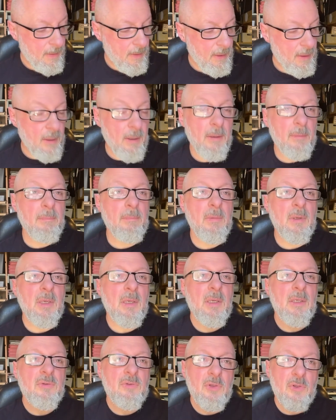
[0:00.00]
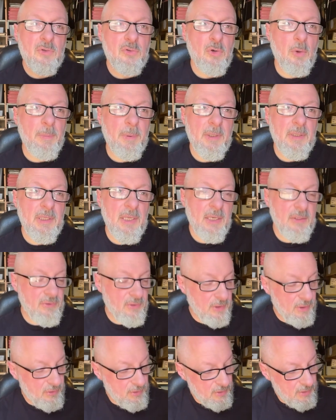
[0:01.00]
So you drop it in the
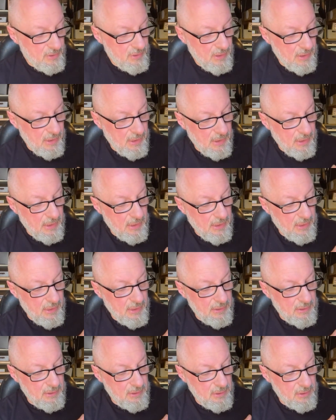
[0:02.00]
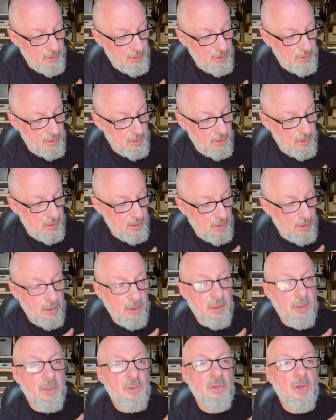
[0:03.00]
acid and
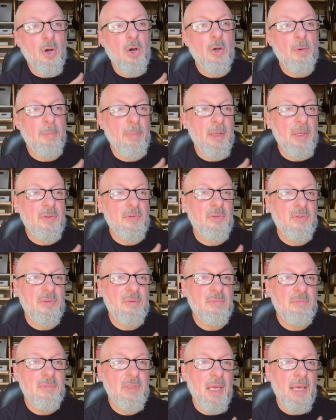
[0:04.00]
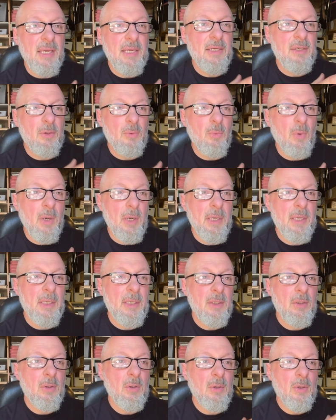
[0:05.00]
the dark bits get eaten away,
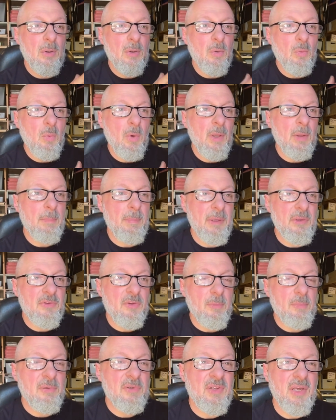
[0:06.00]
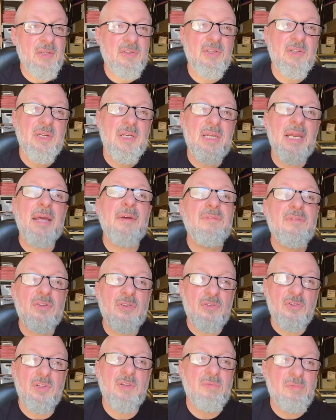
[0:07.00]
where the bits that are protected are left
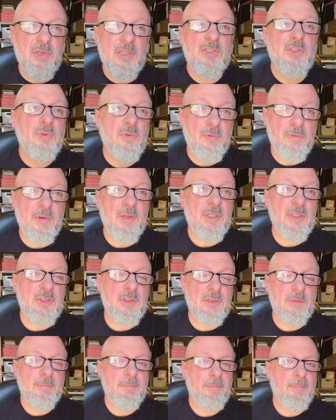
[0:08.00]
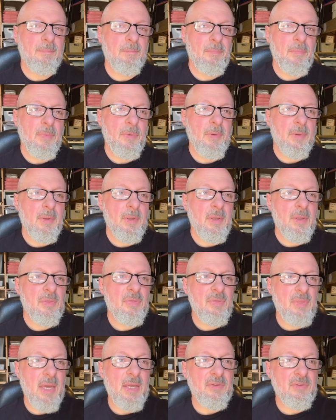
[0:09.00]
as the original finish.
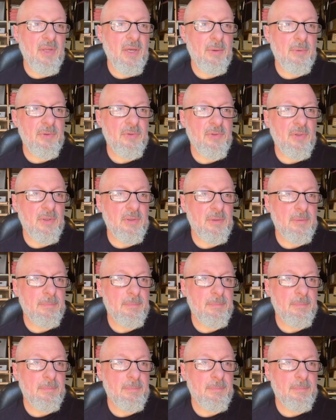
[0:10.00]
That's how it's done.